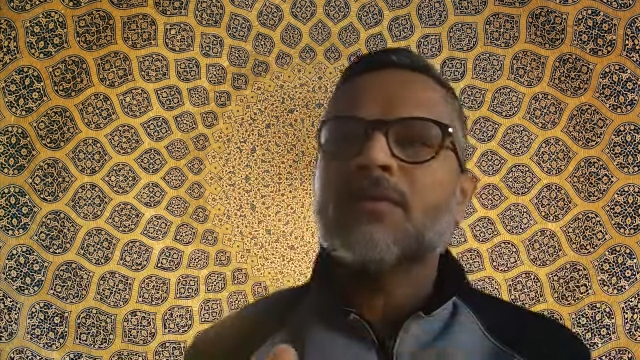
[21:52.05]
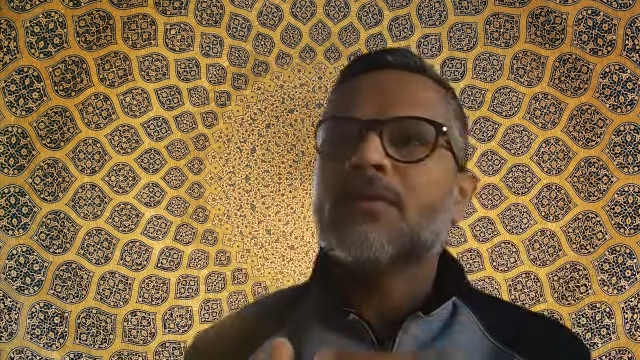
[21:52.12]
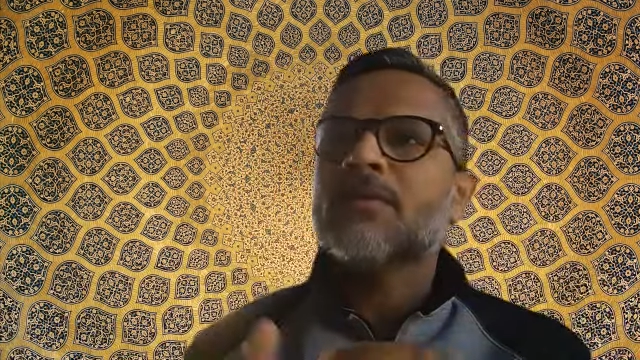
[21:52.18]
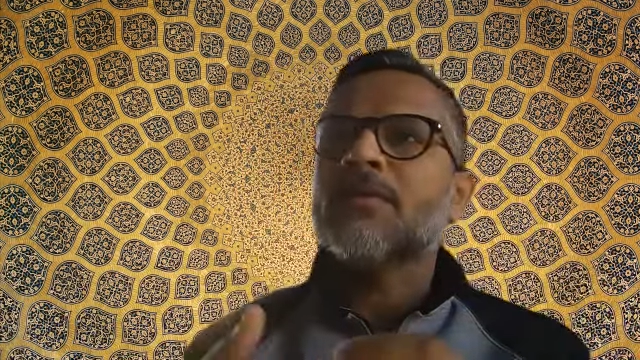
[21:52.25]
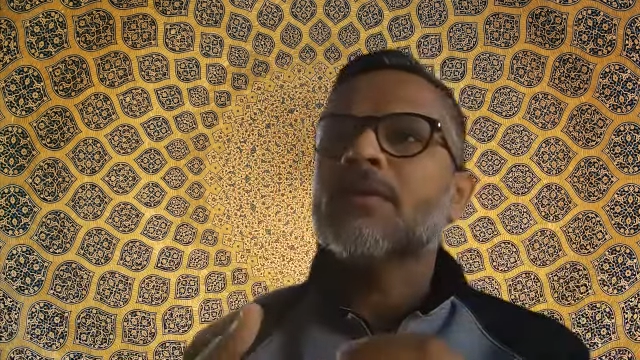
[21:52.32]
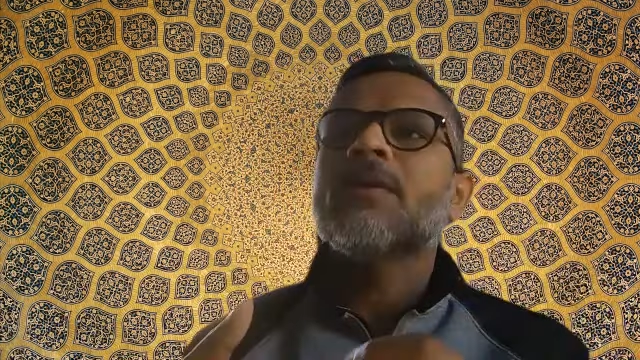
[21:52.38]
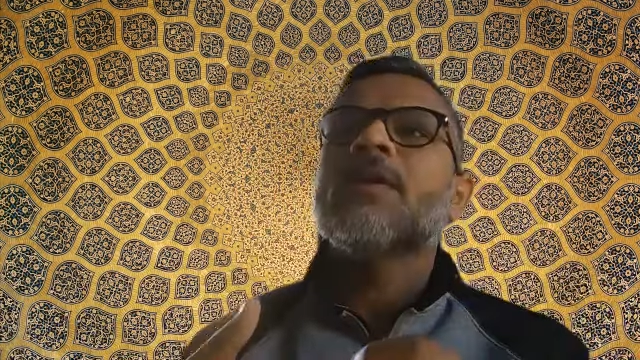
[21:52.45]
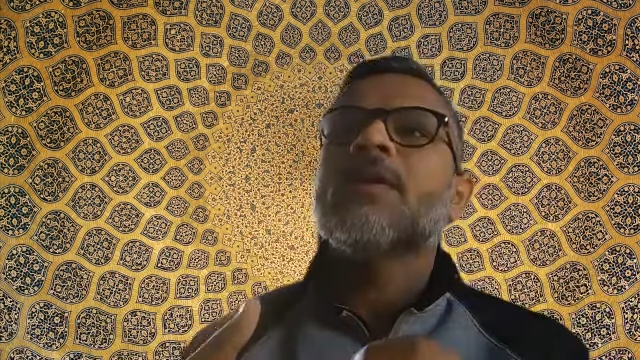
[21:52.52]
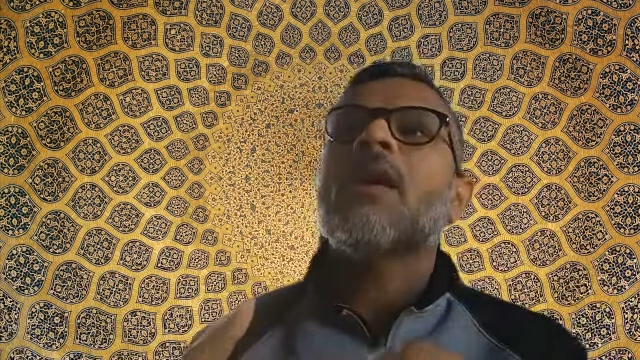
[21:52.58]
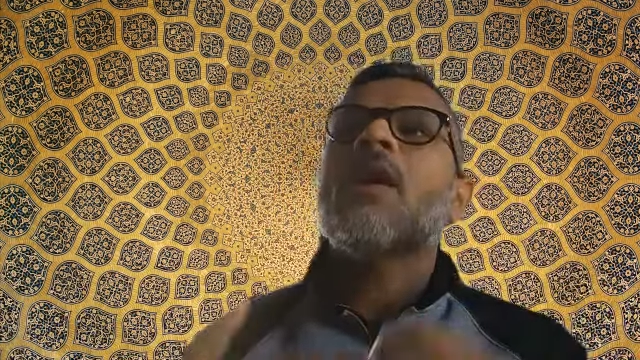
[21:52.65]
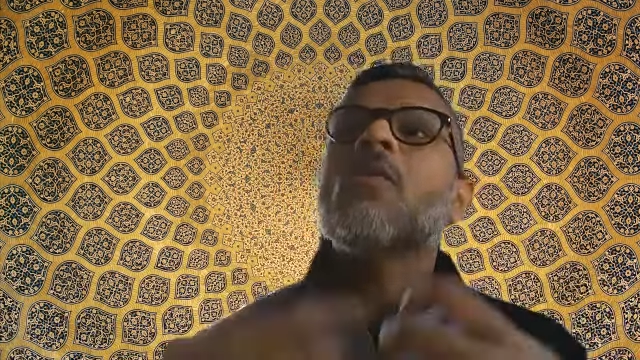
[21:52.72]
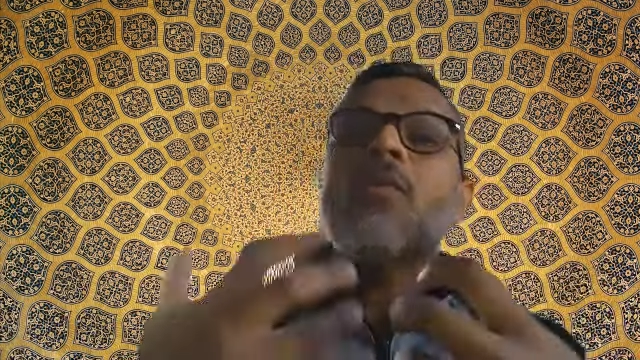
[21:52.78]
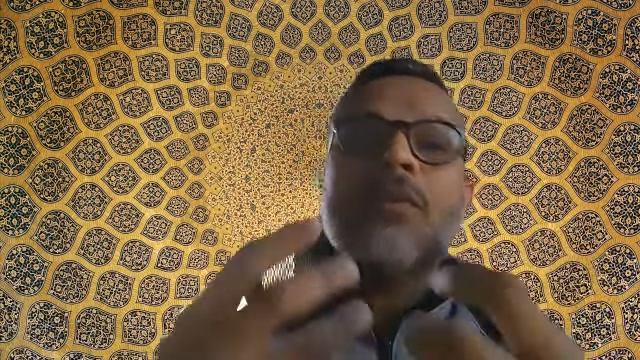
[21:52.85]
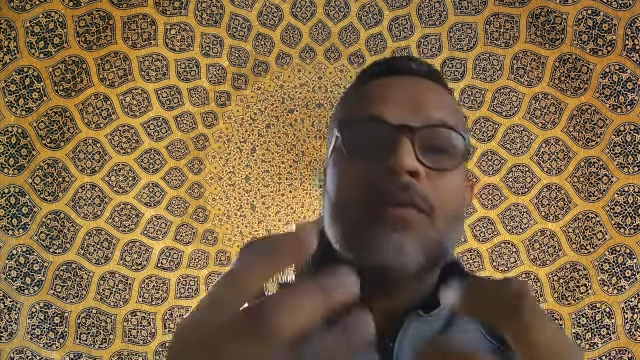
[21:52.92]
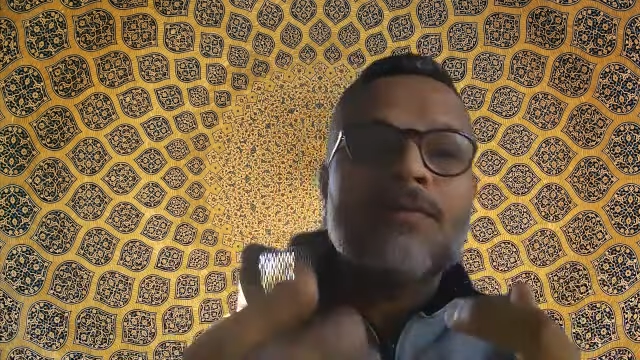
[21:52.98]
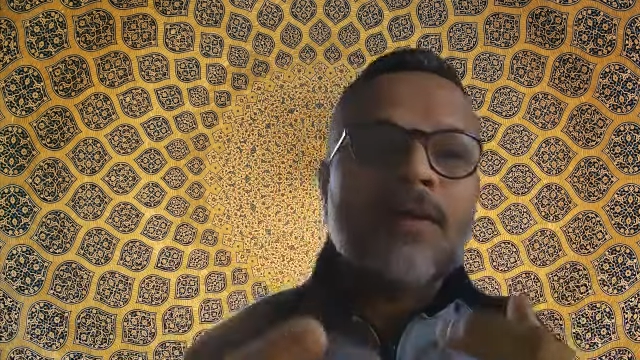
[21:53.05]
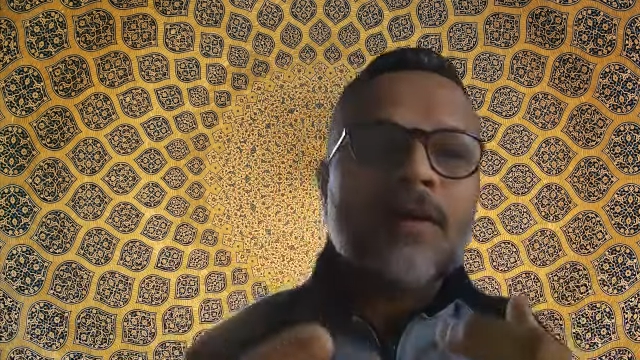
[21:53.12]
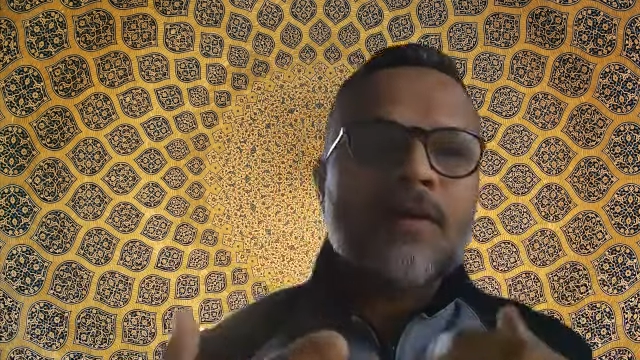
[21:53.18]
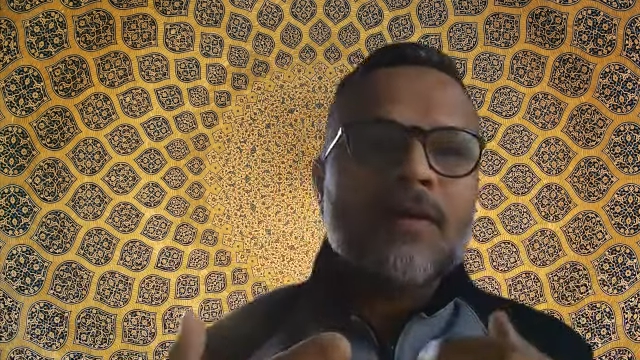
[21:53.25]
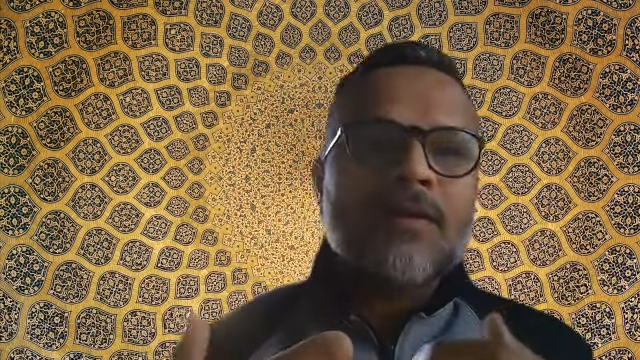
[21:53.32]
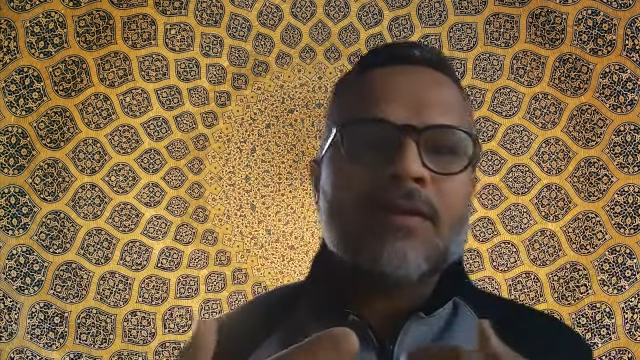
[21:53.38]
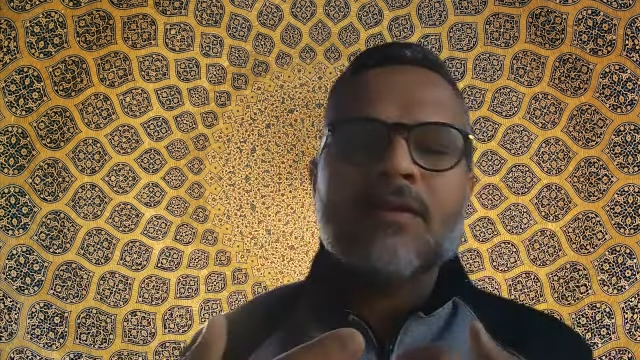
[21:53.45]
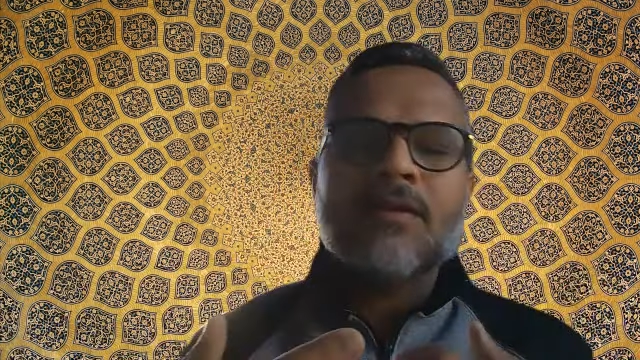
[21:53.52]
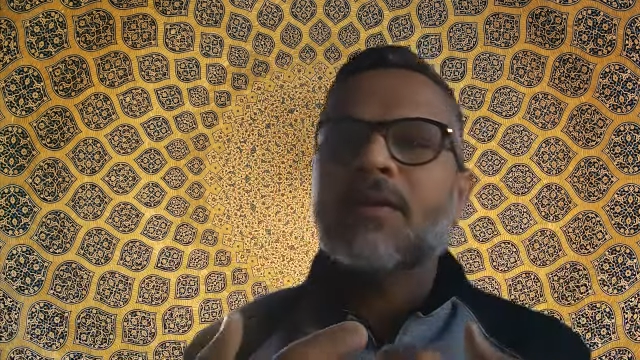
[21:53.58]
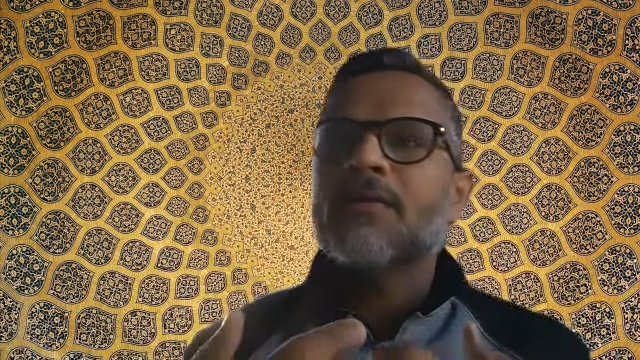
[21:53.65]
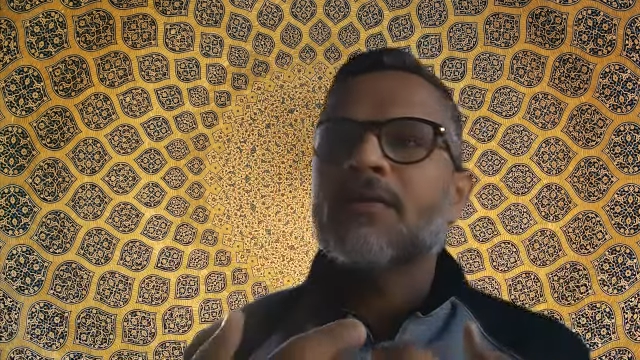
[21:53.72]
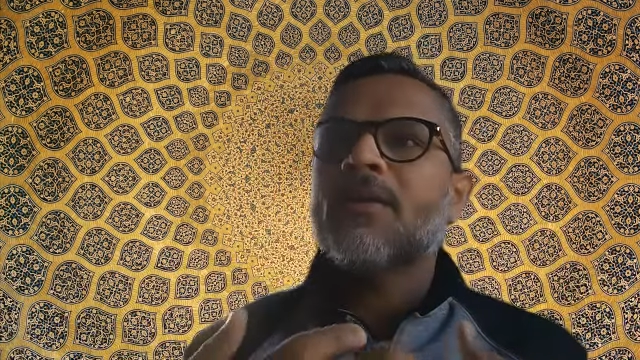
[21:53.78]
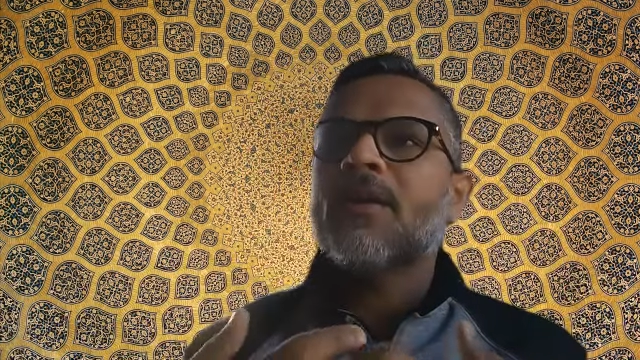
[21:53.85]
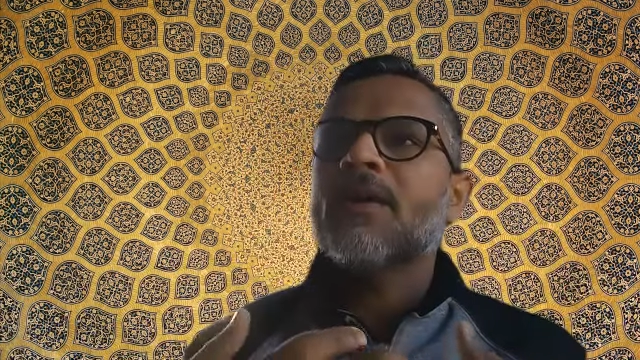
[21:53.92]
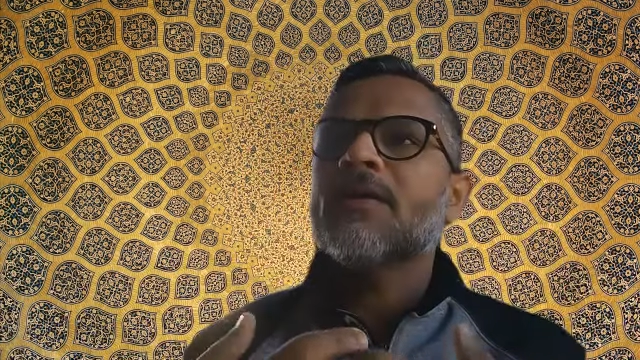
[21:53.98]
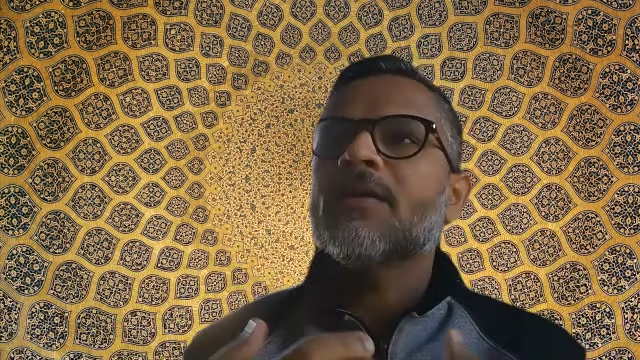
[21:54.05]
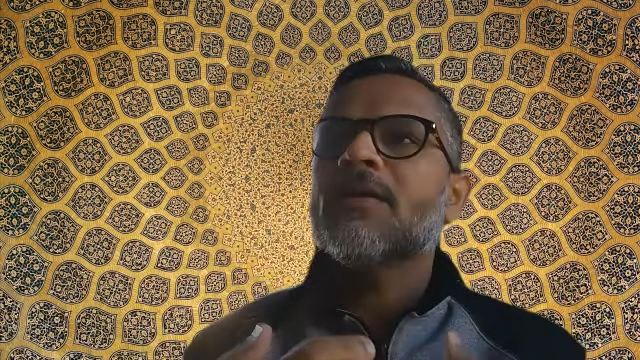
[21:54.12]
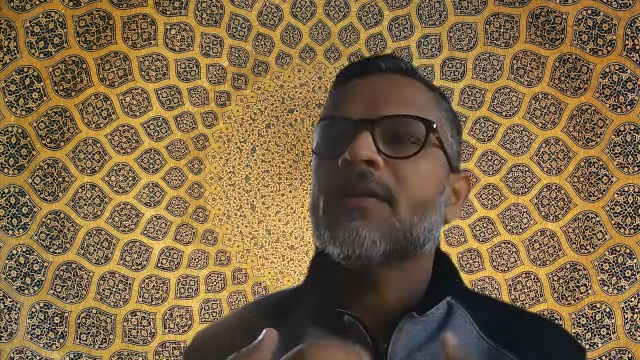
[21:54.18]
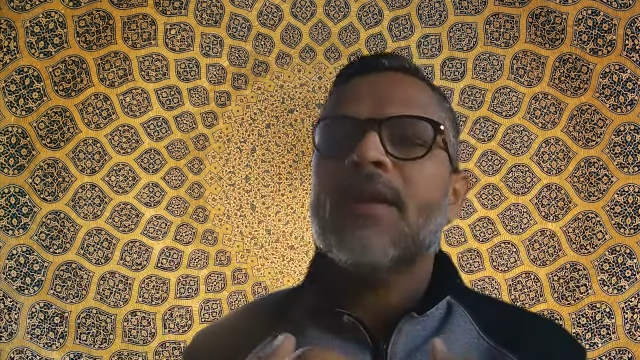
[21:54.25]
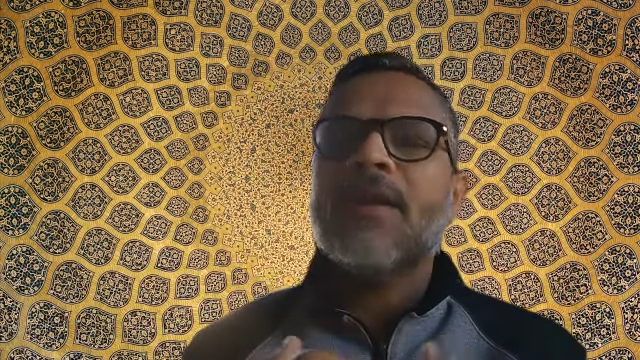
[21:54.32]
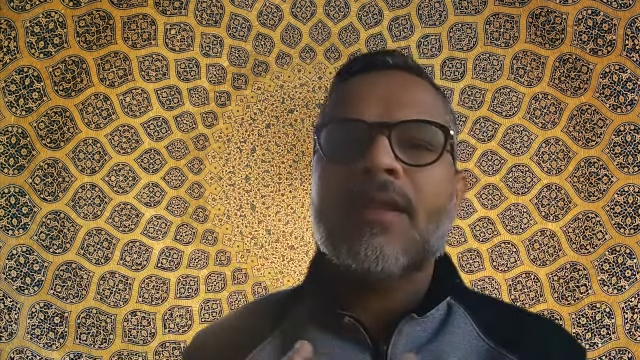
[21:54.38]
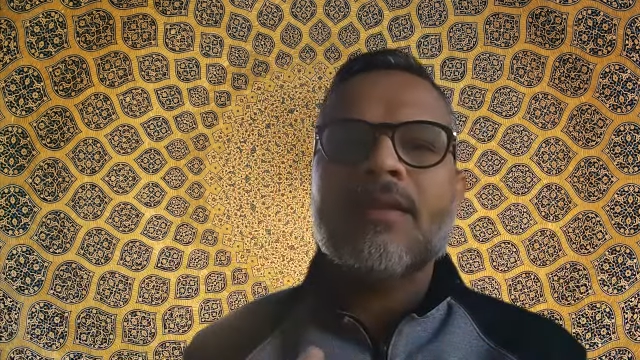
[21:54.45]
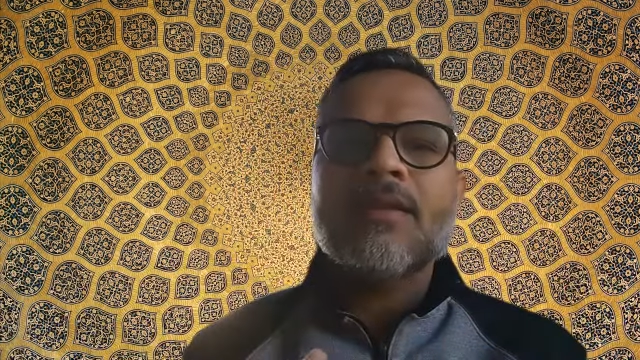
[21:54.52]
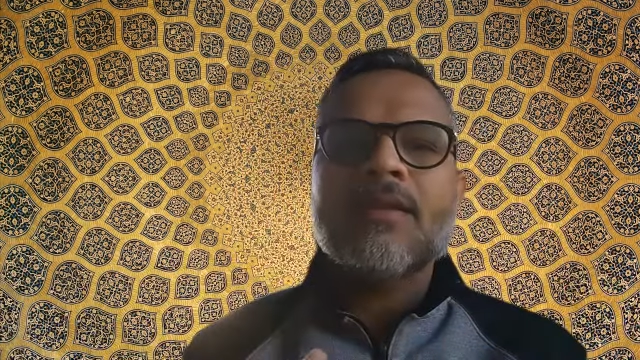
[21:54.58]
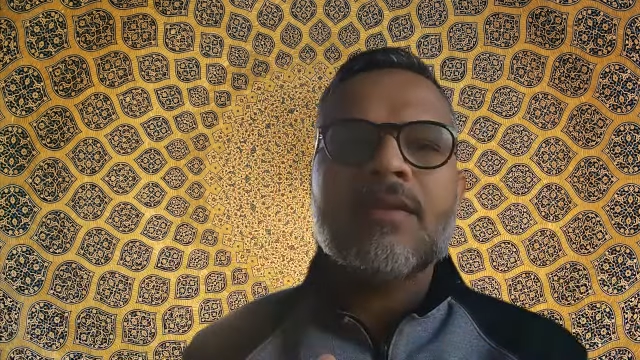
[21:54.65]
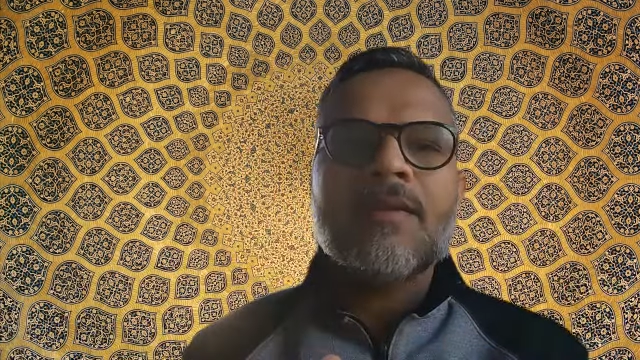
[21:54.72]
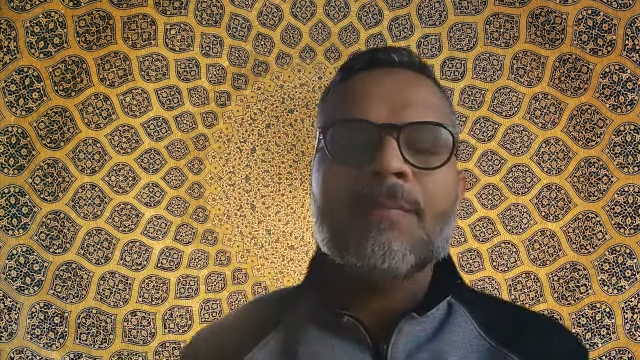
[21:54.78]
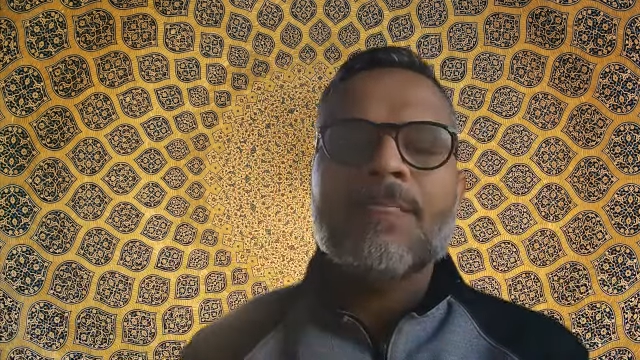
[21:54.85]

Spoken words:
or awwalu ma khalaqallahu al-aql. And